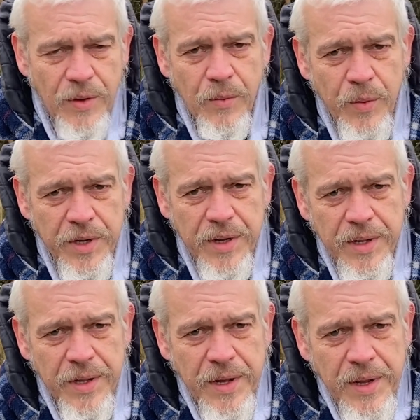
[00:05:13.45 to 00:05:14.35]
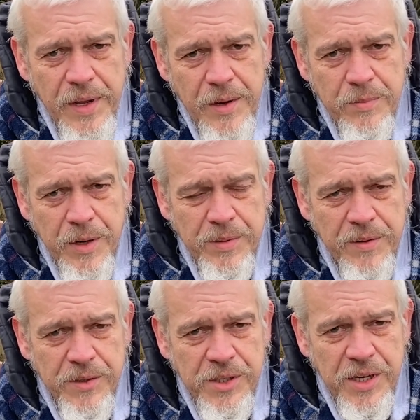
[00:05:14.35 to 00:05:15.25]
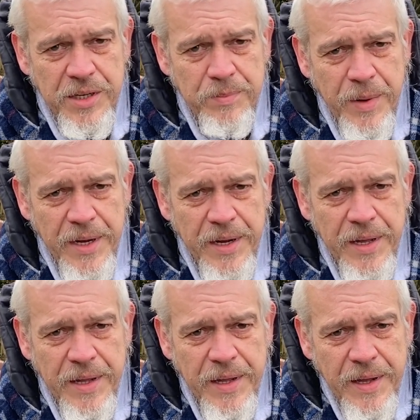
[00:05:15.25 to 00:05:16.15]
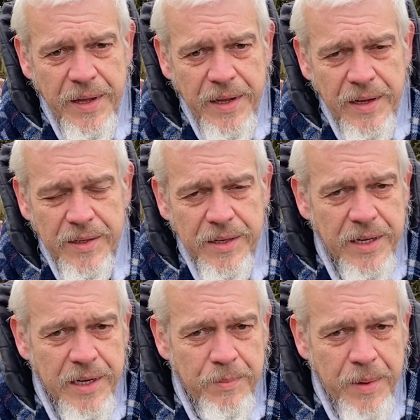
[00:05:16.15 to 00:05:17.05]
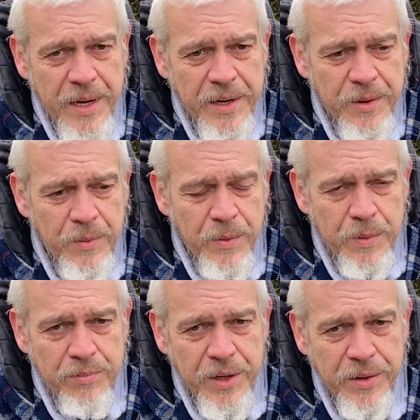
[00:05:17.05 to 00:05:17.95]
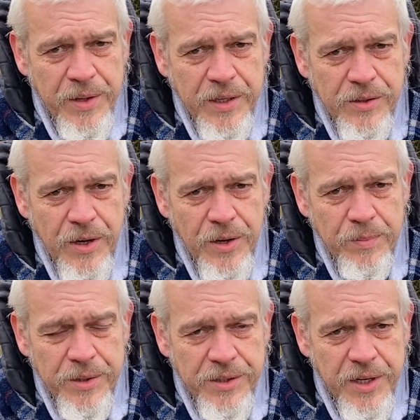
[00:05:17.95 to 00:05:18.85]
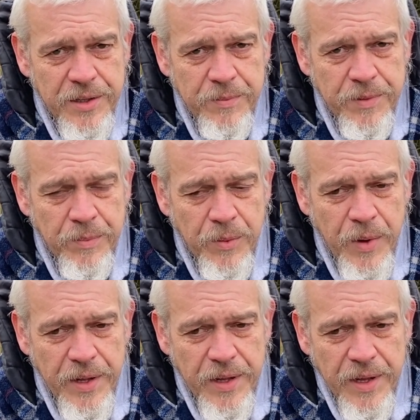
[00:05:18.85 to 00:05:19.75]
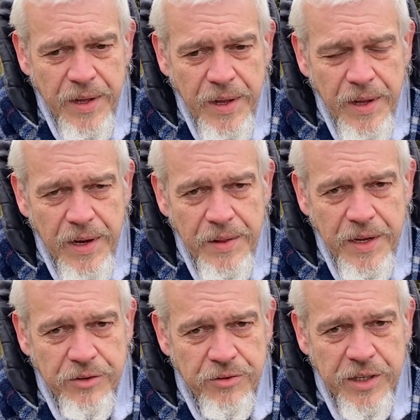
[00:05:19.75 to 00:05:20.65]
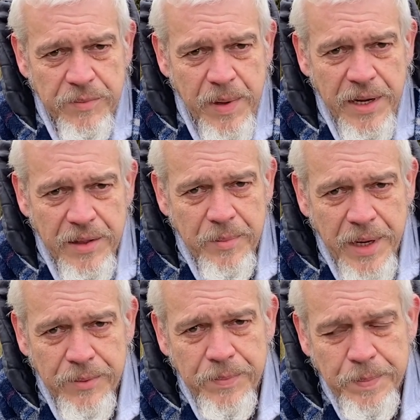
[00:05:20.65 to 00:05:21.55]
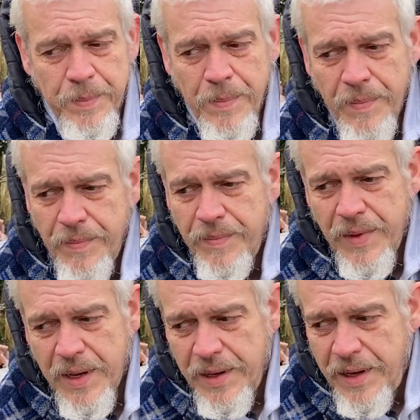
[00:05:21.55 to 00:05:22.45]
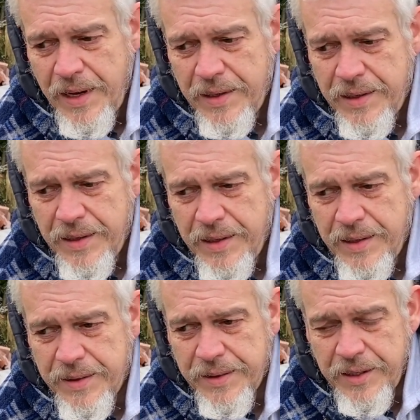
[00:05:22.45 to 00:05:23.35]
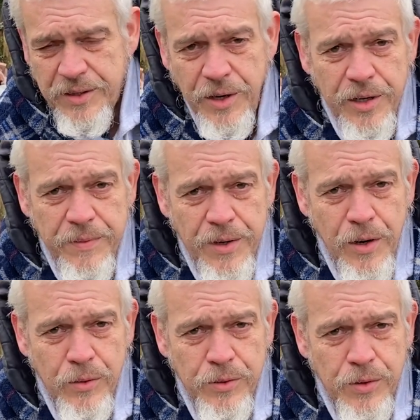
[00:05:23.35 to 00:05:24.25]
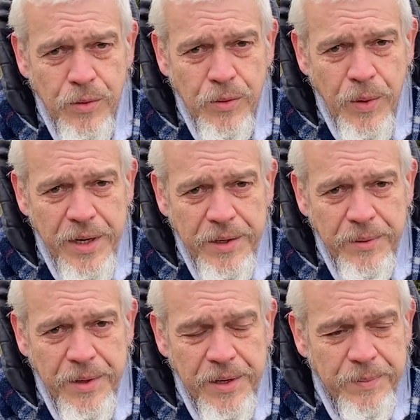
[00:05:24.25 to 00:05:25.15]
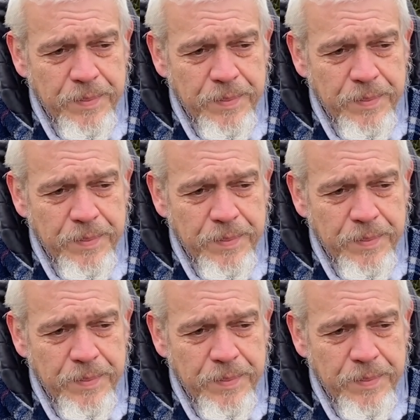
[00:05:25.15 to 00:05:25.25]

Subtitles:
we'd perhaps have a seed bed, a seedling bed, where we bring things on, protect them from the weather, and then transplant them out. And that's kind of an old school way of doing it.